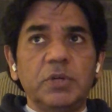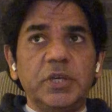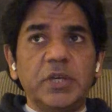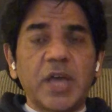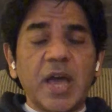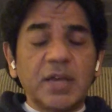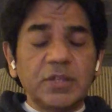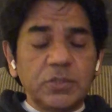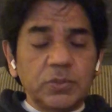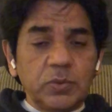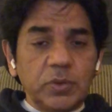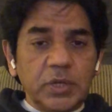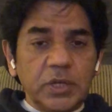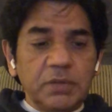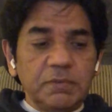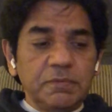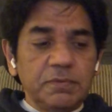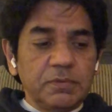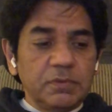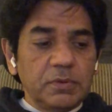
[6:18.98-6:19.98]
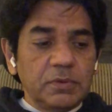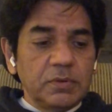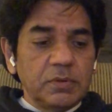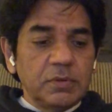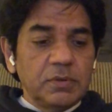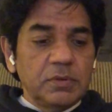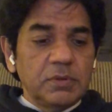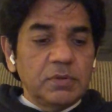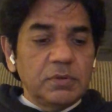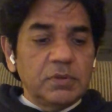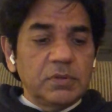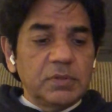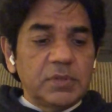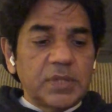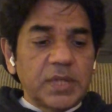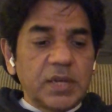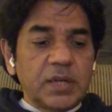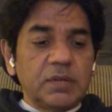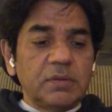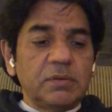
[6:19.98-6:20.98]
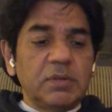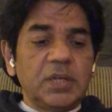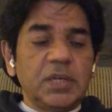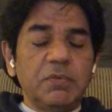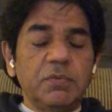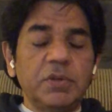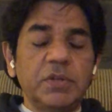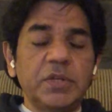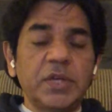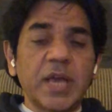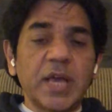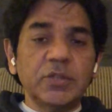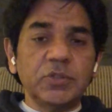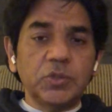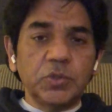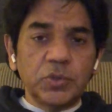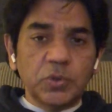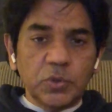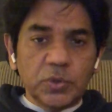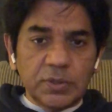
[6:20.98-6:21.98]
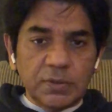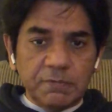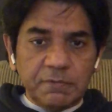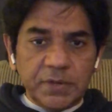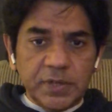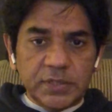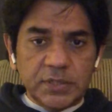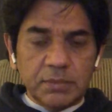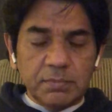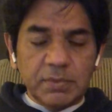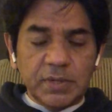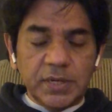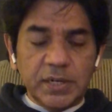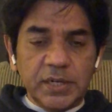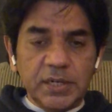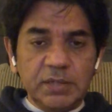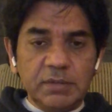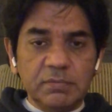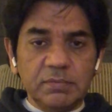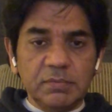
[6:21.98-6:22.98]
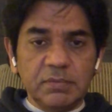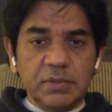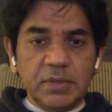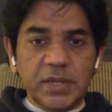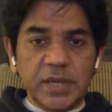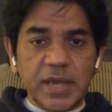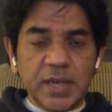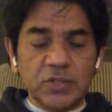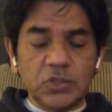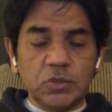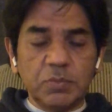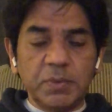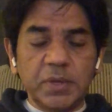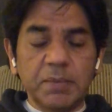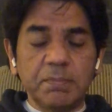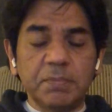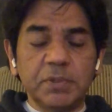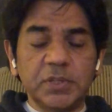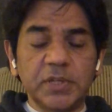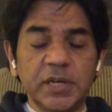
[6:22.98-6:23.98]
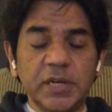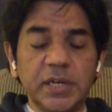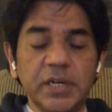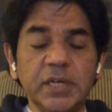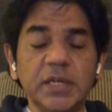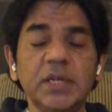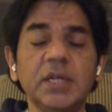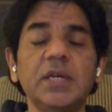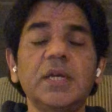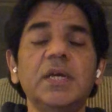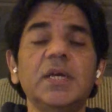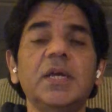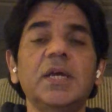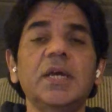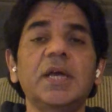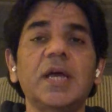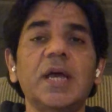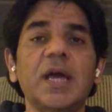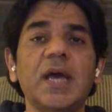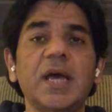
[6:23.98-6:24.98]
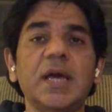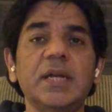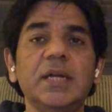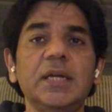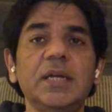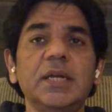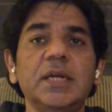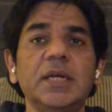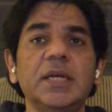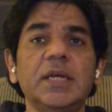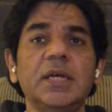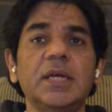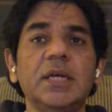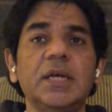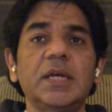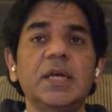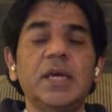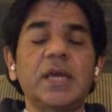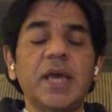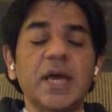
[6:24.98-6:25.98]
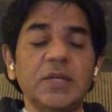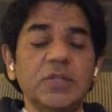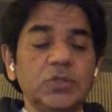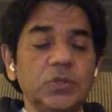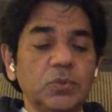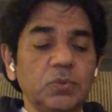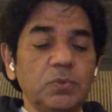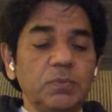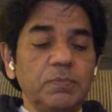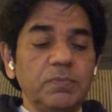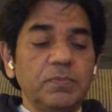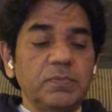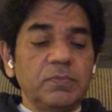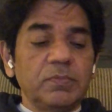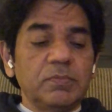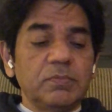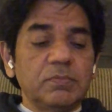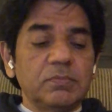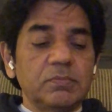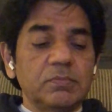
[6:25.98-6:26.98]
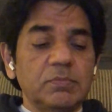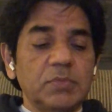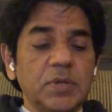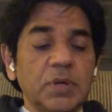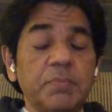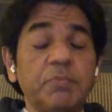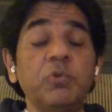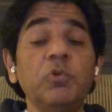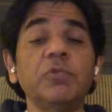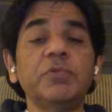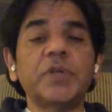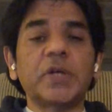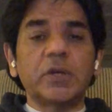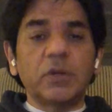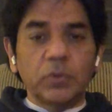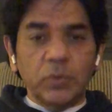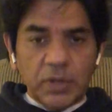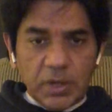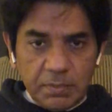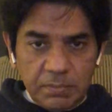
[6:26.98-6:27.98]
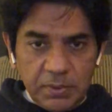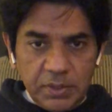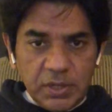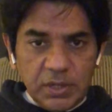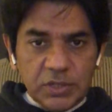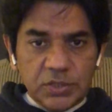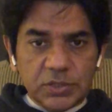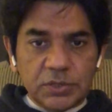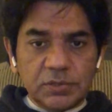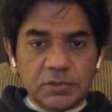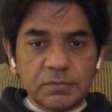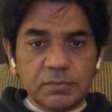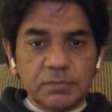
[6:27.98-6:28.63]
has to leave, then he has to show some flexibility. He has to be empathetic, and he has to approve that loan application,